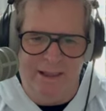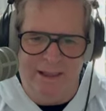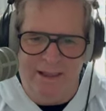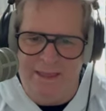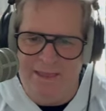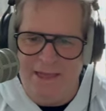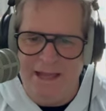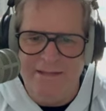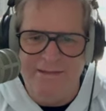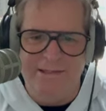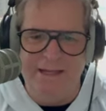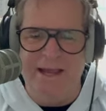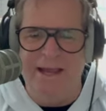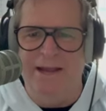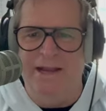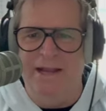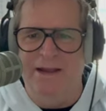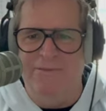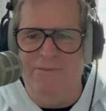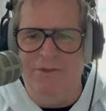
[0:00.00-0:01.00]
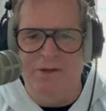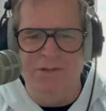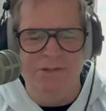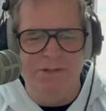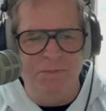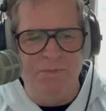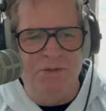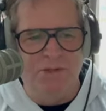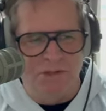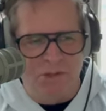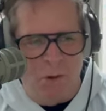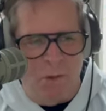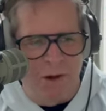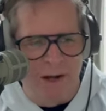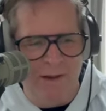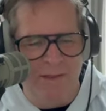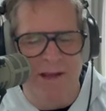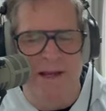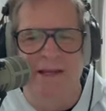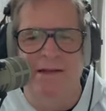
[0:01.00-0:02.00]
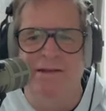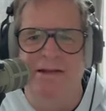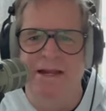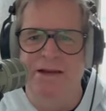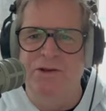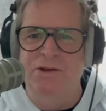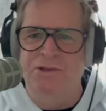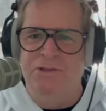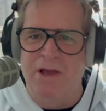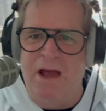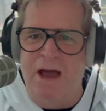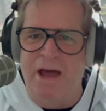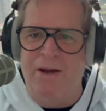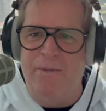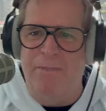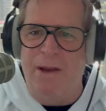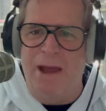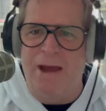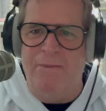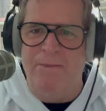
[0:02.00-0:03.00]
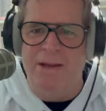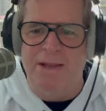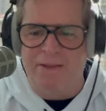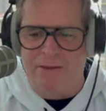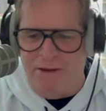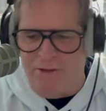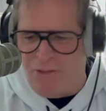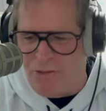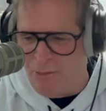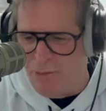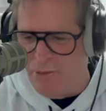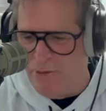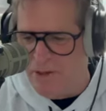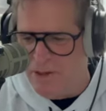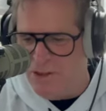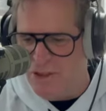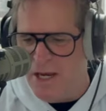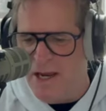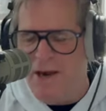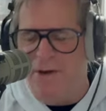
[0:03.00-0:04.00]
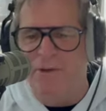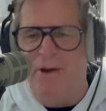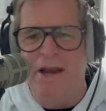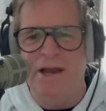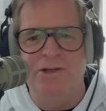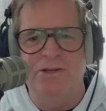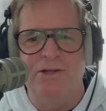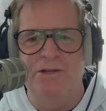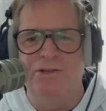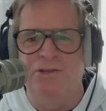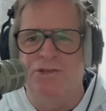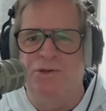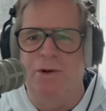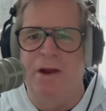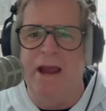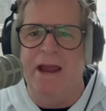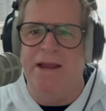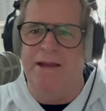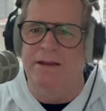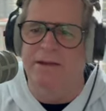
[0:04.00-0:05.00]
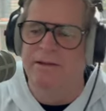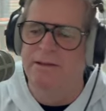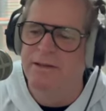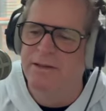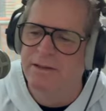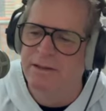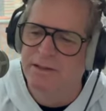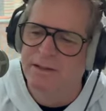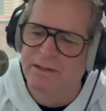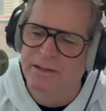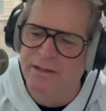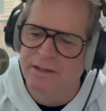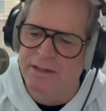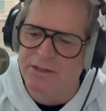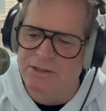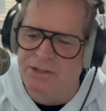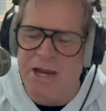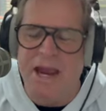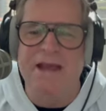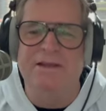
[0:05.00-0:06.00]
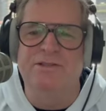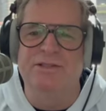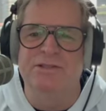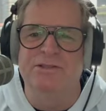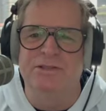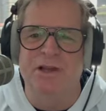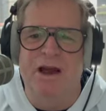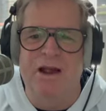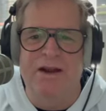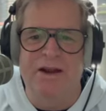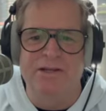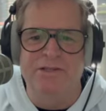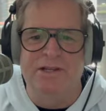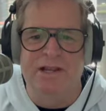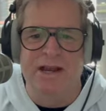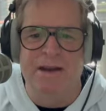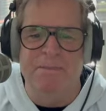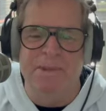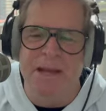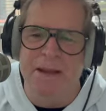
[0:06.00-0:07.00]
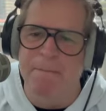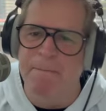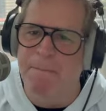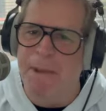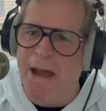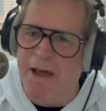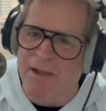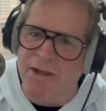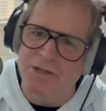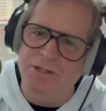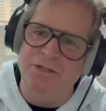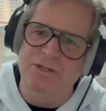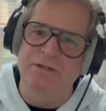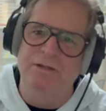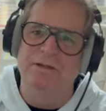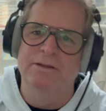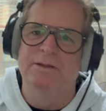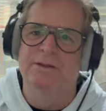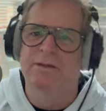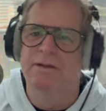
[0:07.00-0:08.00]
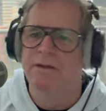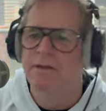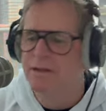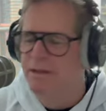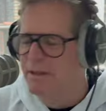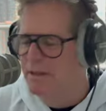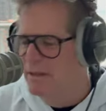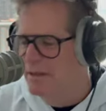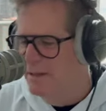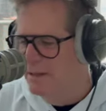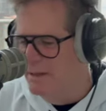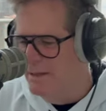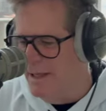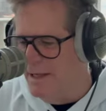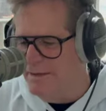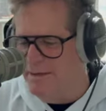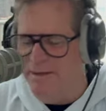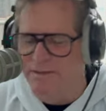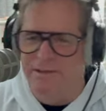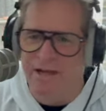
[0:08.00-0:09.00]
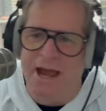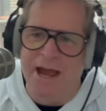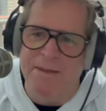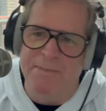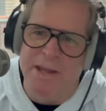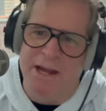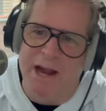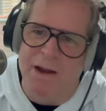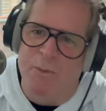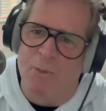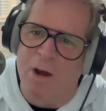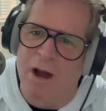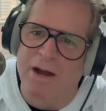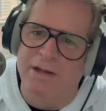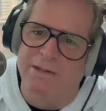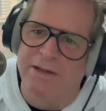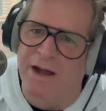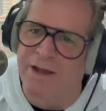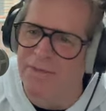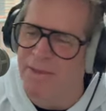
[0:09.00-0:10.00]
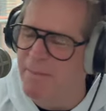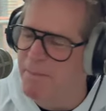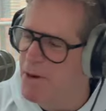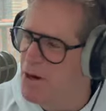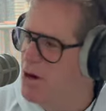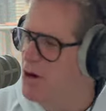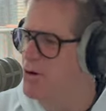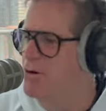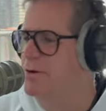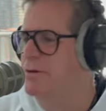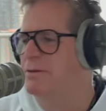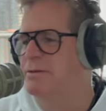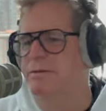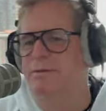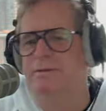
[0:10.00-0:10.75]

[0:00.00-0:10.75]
That's it. If there's some story that continues on about me that through the generations, great. Chances are it's going to be embellished. Like the time that I walked on the moon